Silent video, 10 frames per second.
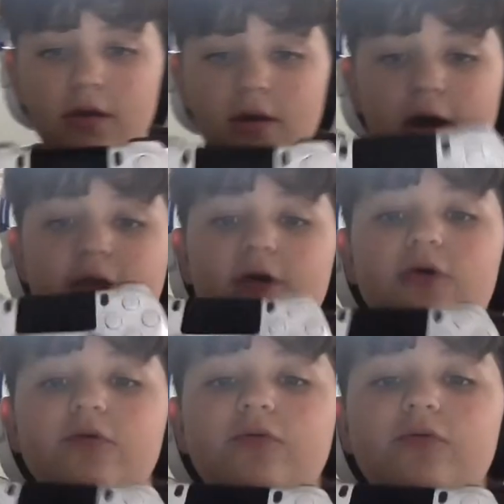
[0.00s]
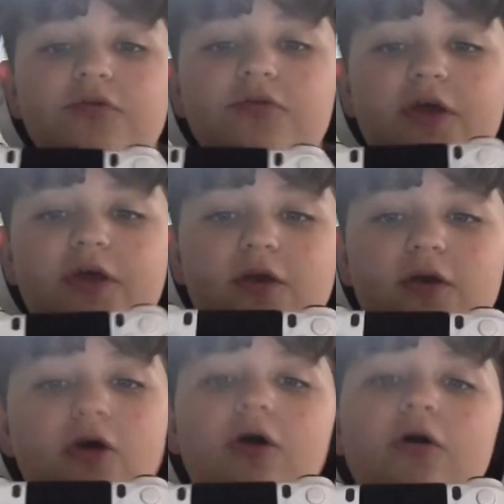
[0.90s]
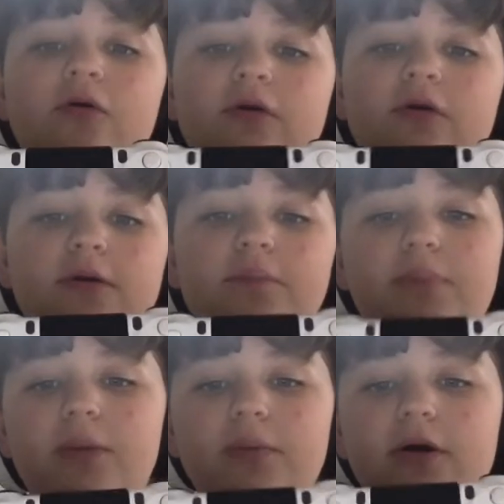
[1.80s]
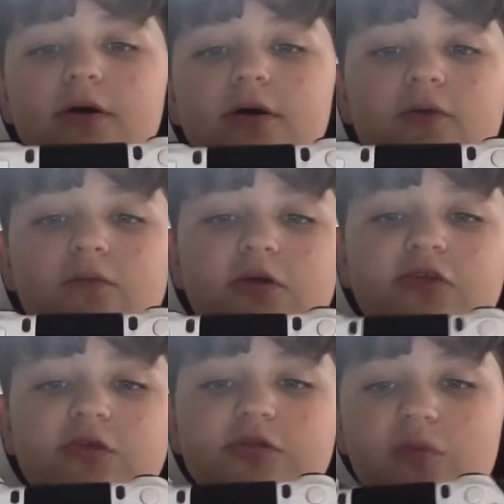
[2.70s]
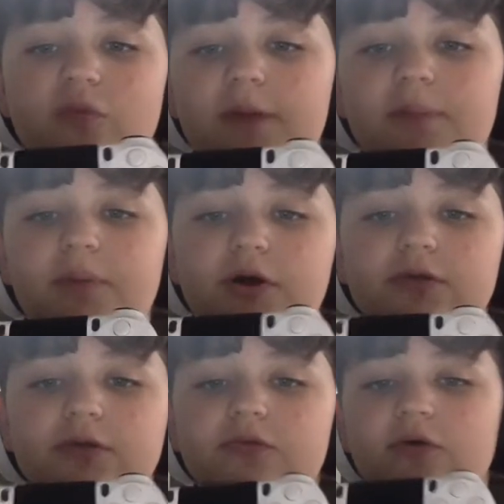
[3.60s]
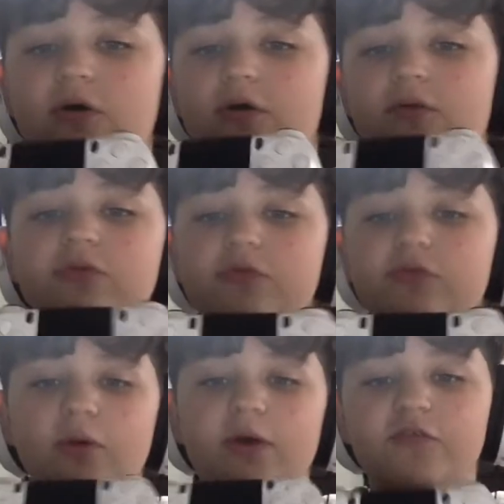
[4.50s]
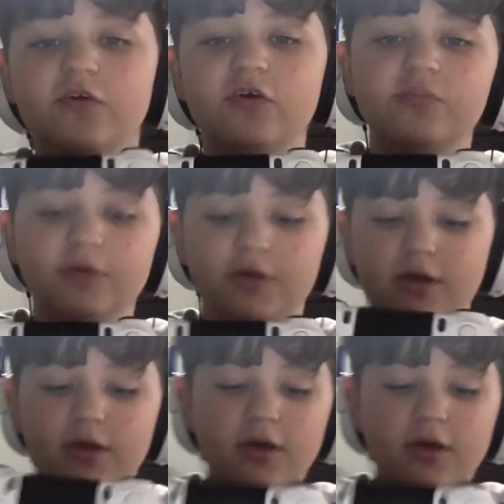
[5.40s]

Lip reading: I know what you're thinking. Oh, Bubba, what's with the white buttons? Oh, what's with the white faceplate?